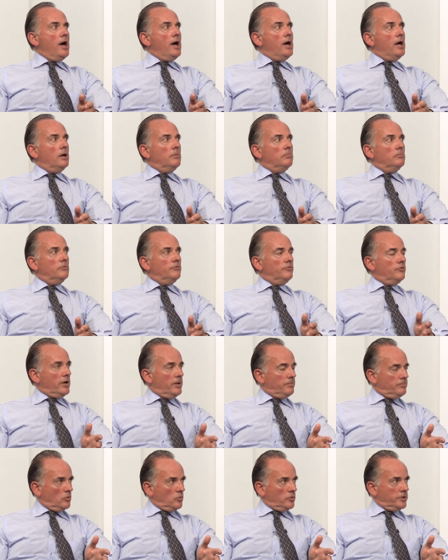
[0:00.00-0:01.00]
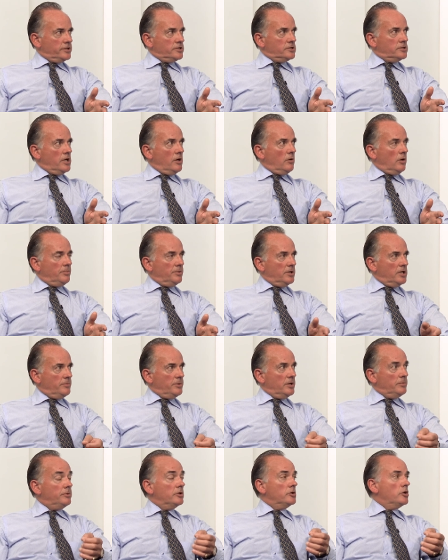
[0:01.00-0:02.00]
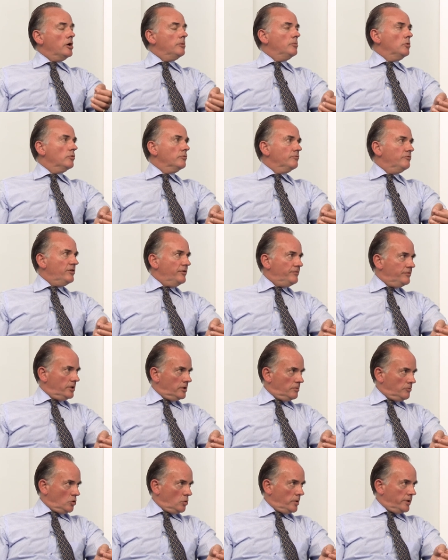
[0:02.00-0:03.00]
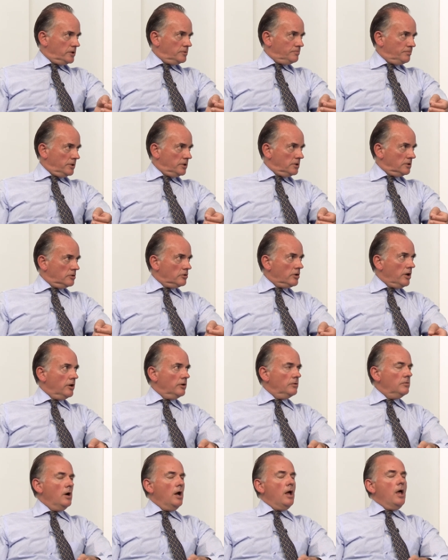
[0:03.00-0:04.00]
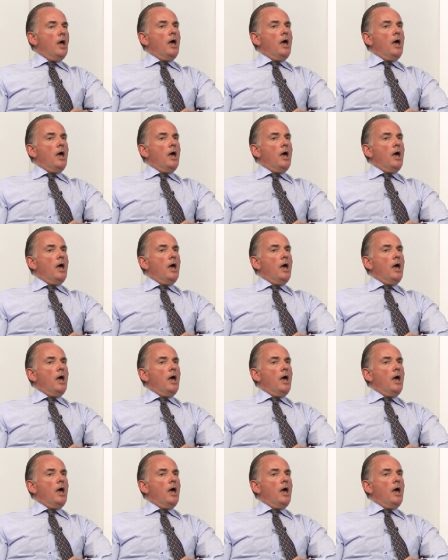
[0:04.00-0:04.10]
for employees no upper limit but no more than 50 quid per throw,